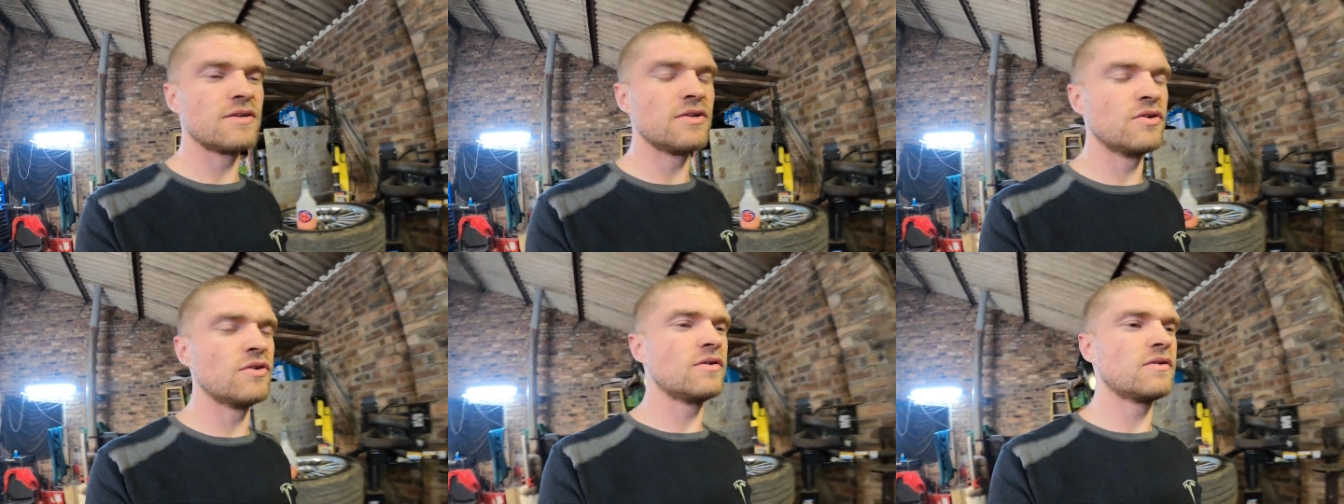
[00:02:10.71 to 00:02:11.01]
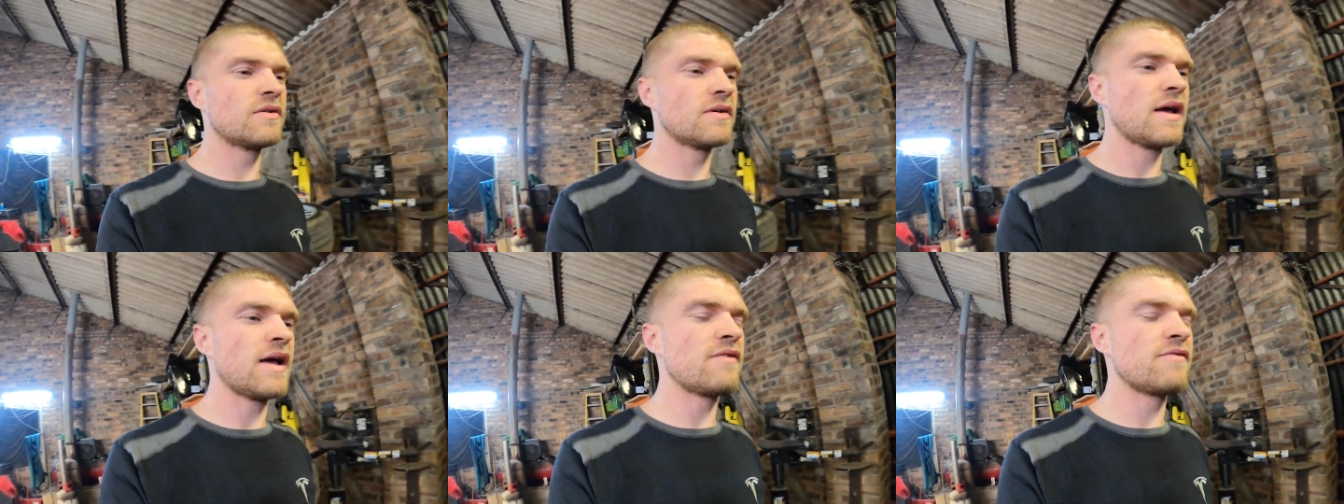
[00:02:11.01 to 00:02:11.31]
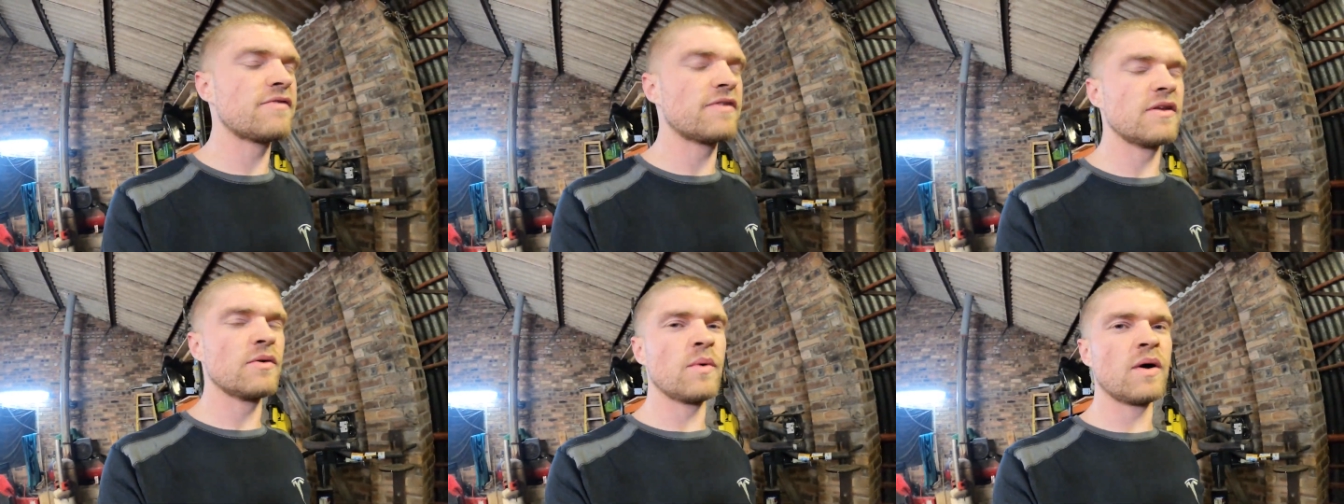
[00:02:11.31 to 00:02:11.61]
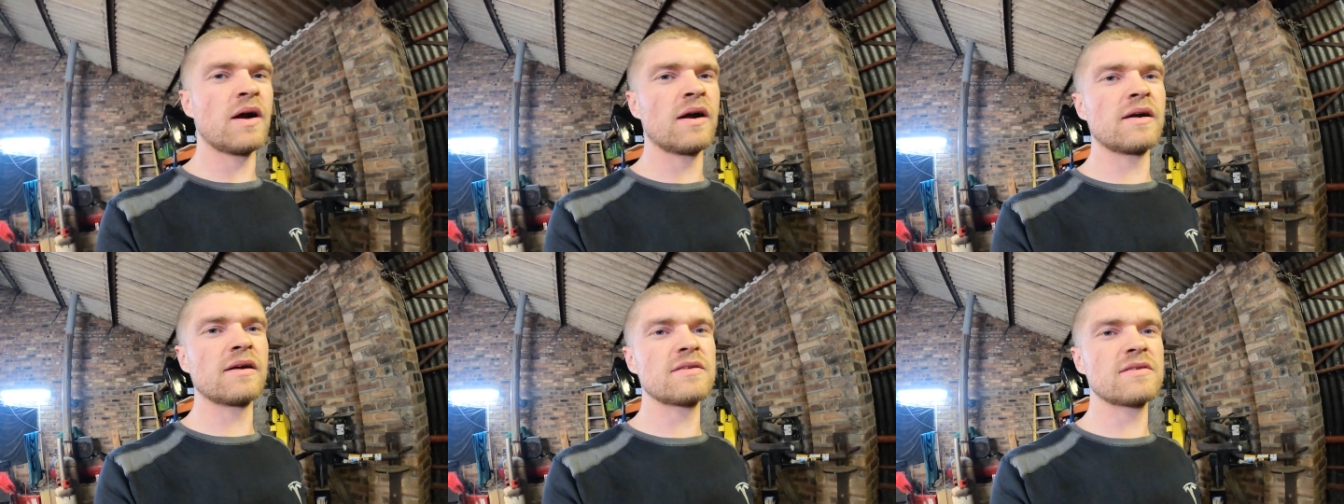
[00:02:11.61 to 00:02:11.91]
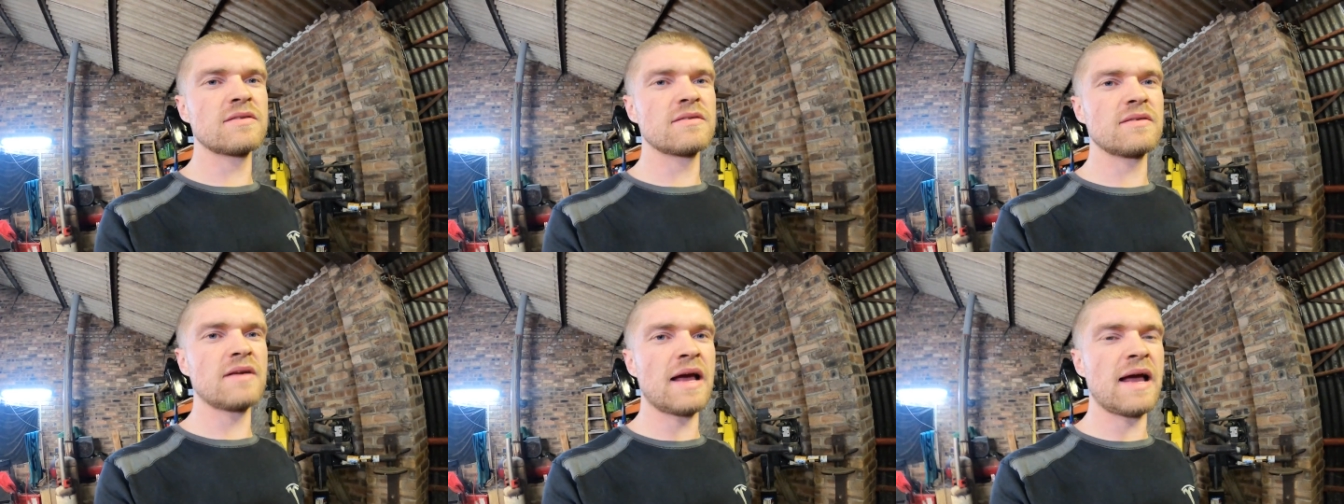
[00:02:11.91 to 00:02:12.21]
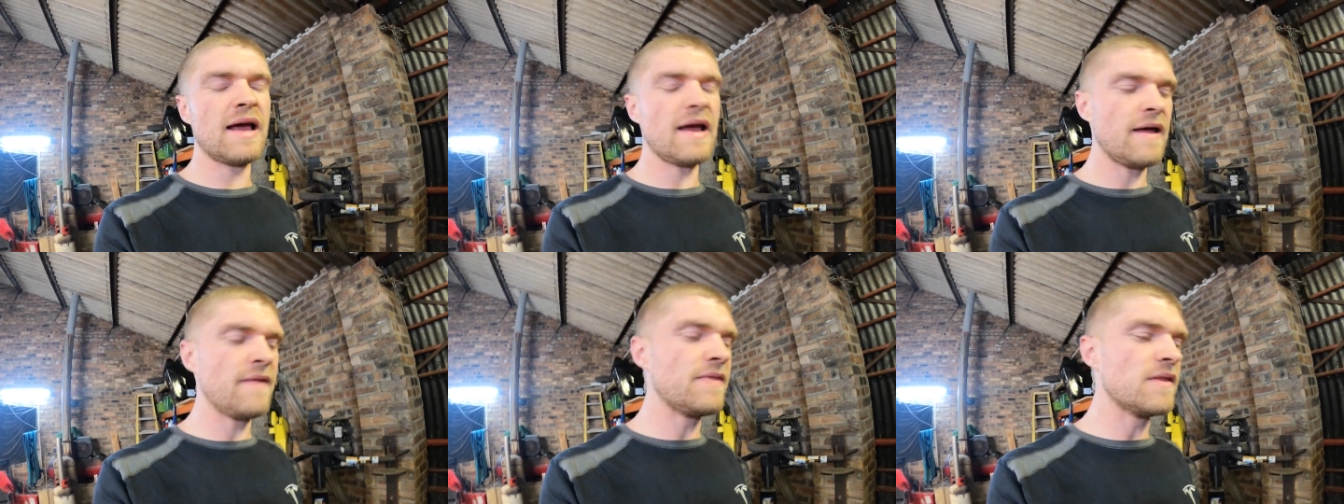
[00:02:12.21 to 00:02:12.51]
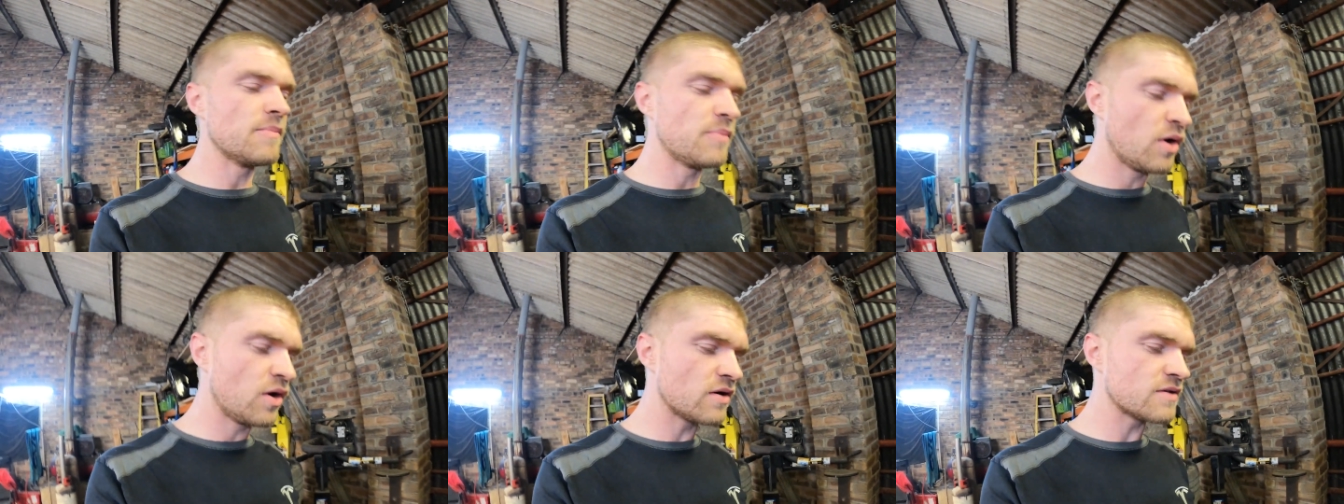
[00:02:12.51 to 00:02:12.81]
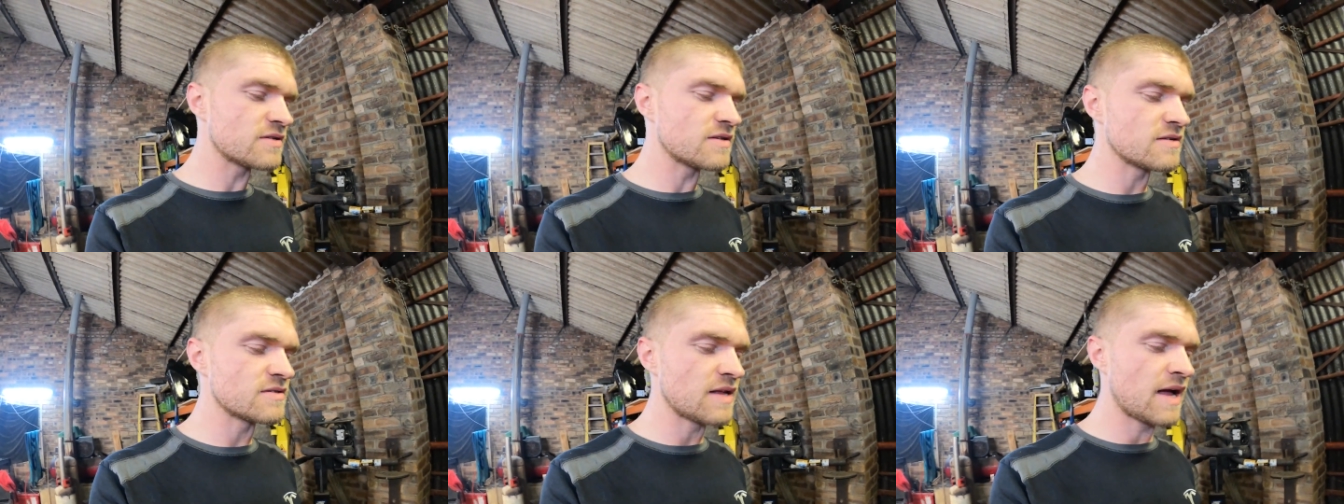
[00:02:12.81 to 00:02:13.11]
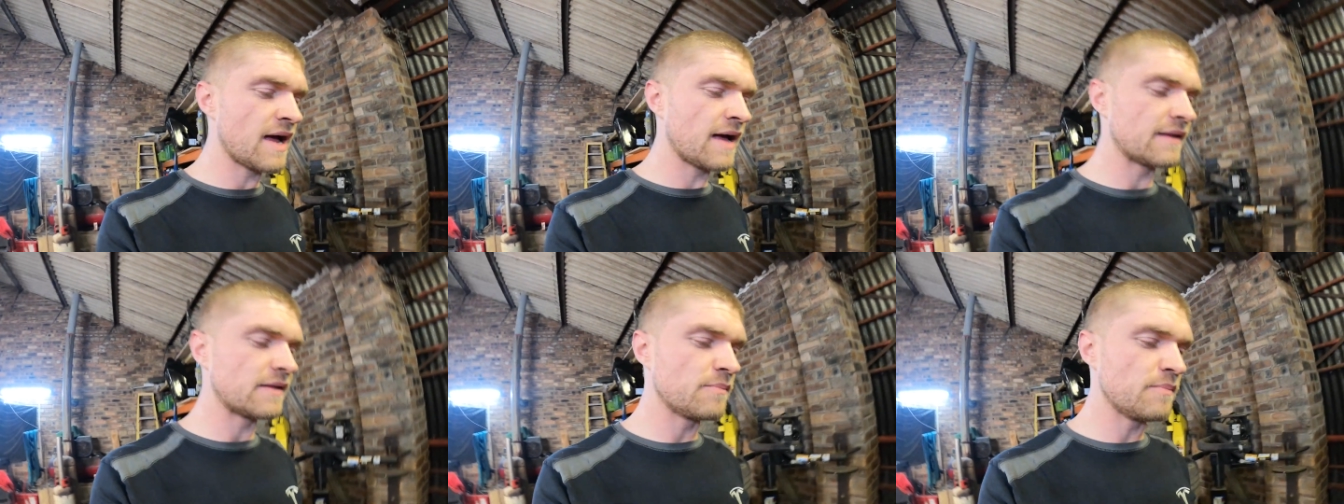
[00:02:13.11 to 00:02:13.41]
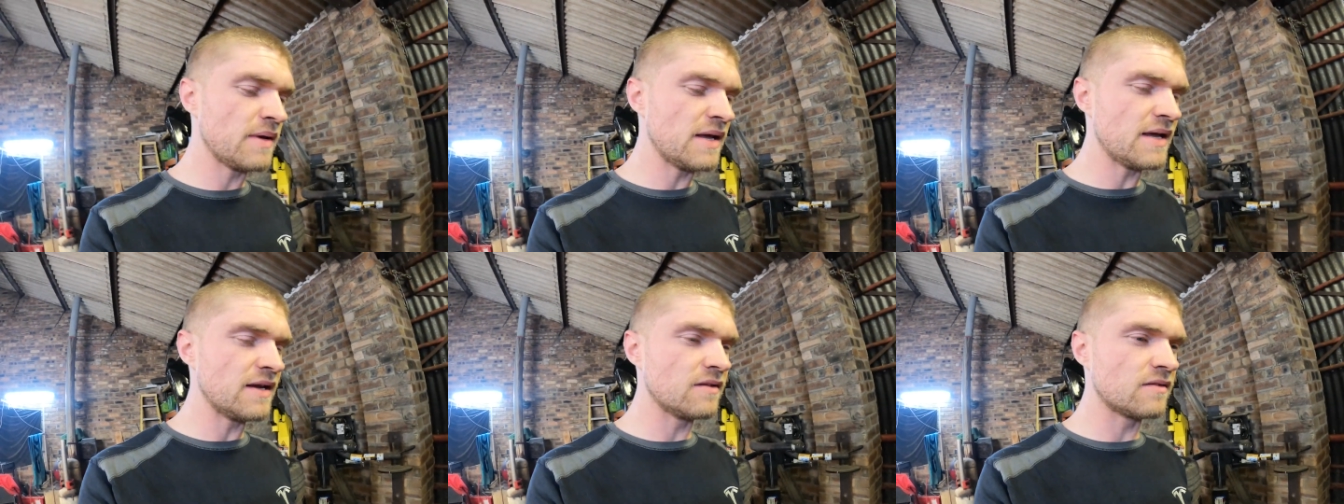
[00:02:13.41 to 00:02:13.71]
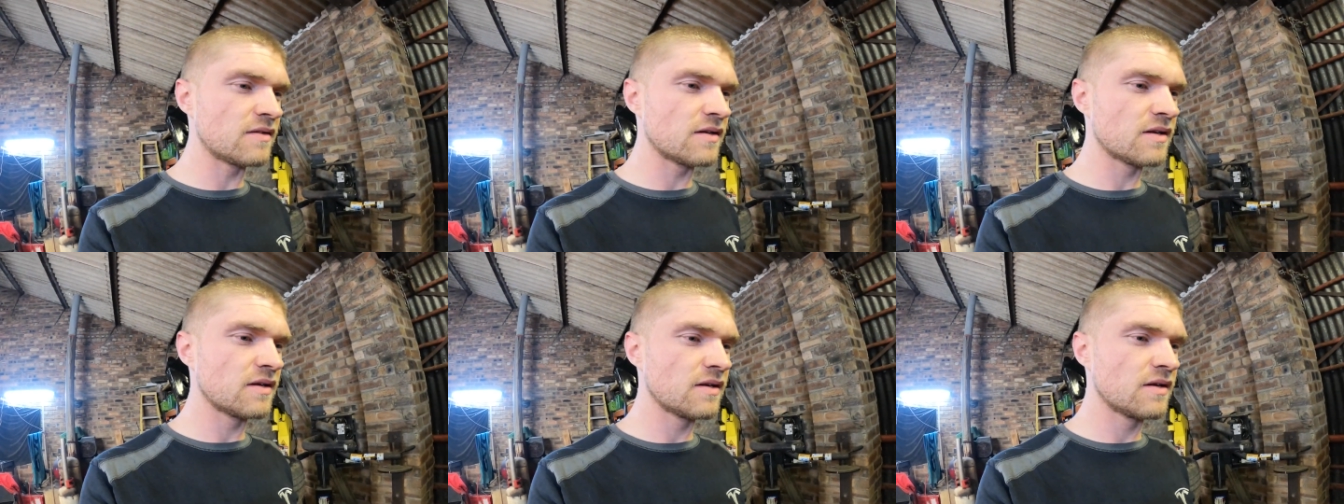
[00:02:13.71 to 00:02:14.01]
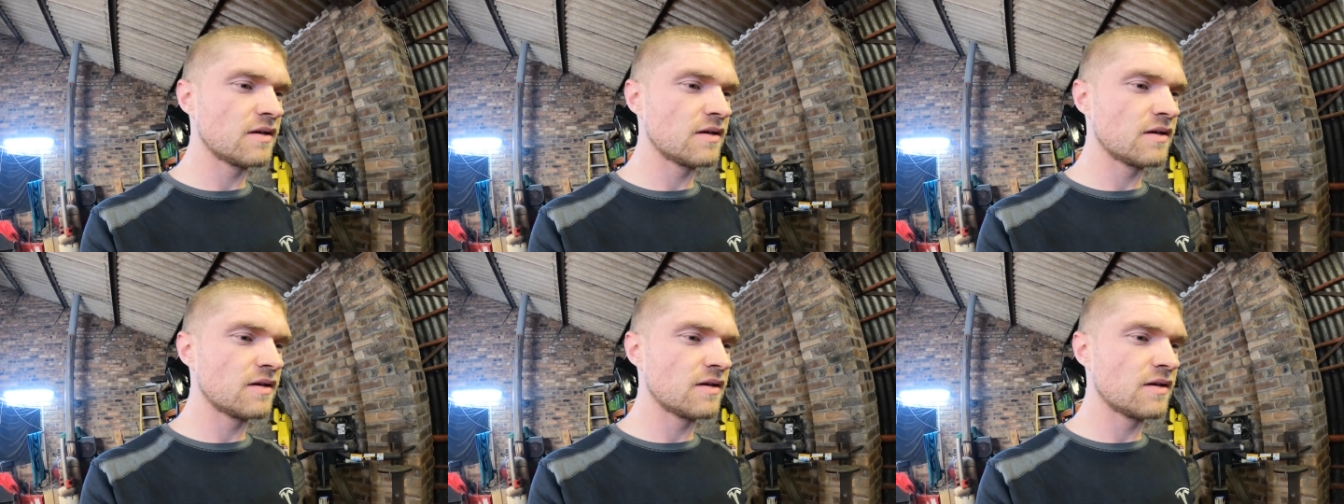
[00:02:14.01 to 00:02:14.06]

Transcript: You know, if they were hitting the boxes that I'd made,